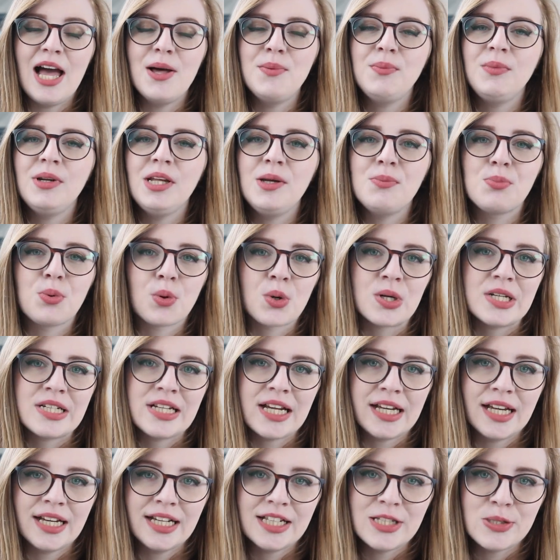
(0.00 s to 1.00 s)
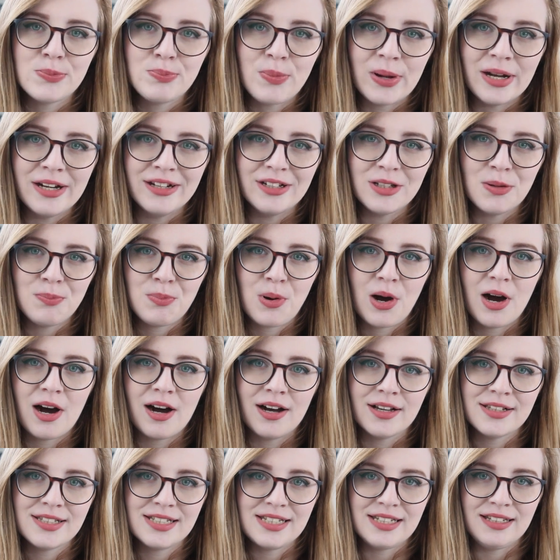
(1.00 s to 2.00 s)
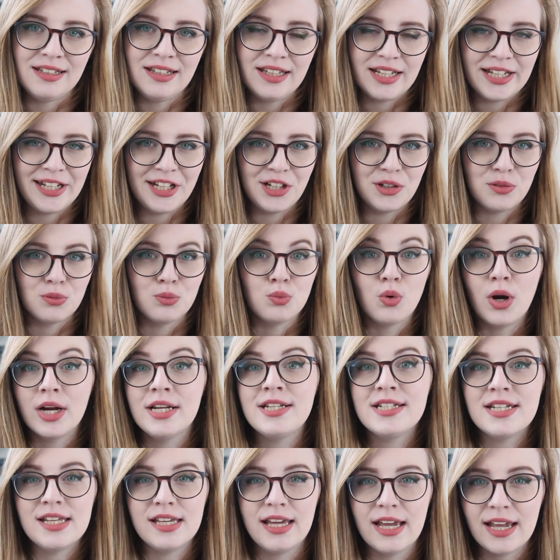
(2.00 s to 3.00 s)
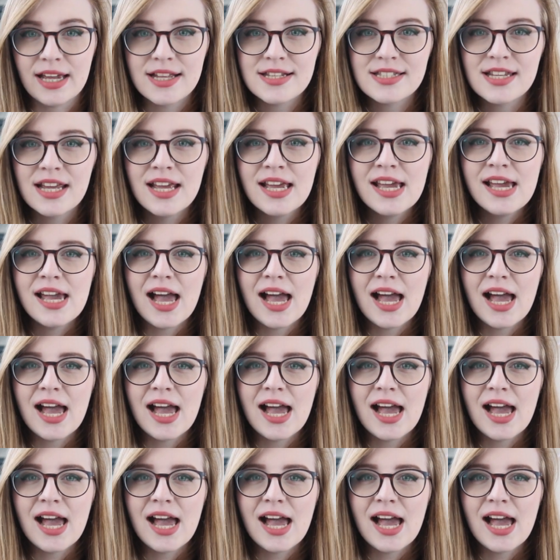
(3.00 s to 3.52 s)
Emily Brontë had spent the past year writing it.